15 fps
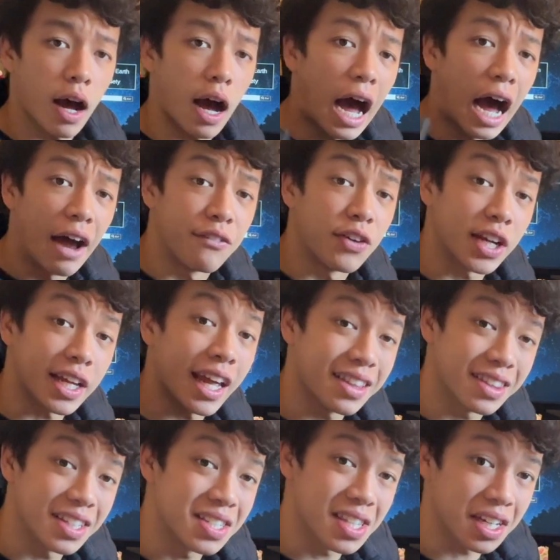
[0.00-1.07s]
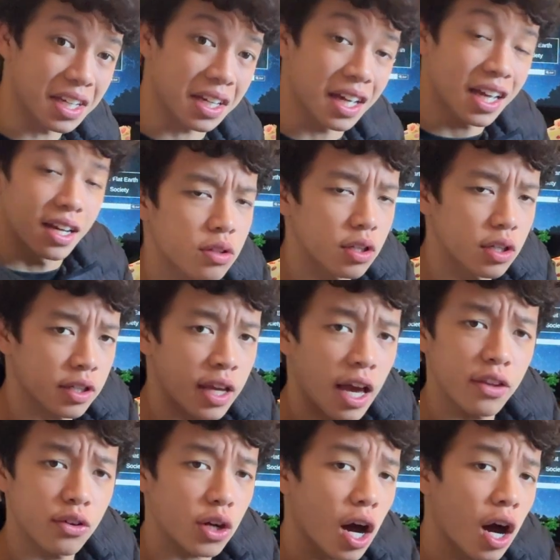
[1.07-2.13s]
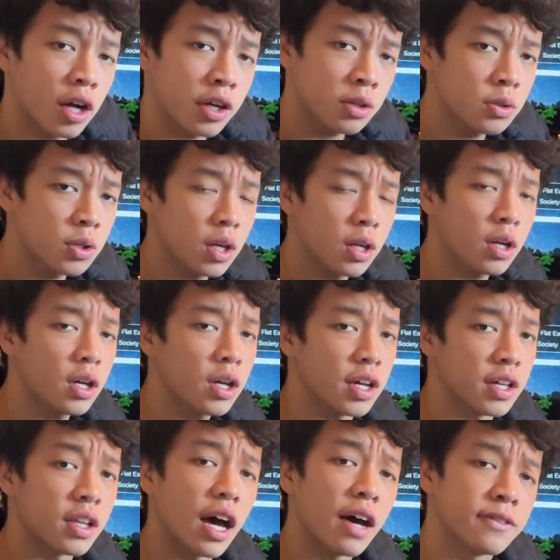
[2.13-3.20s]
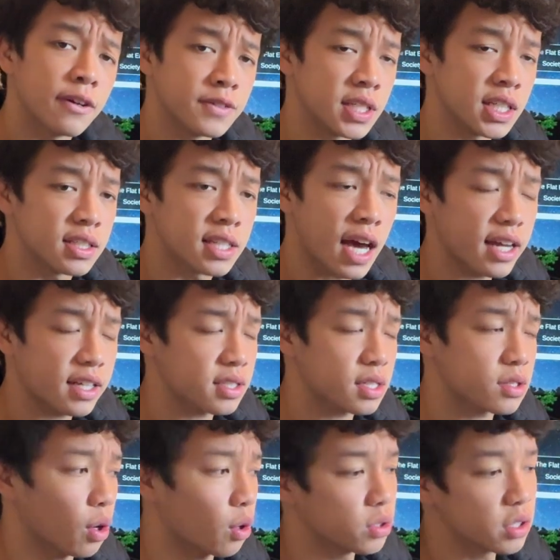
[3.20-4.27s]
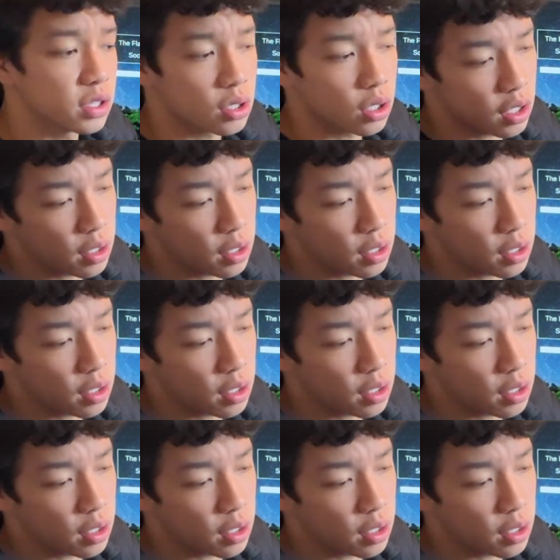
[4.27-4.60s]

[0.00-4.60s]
I freaking hate this thing. The gathering audio data and the FFT tasks only took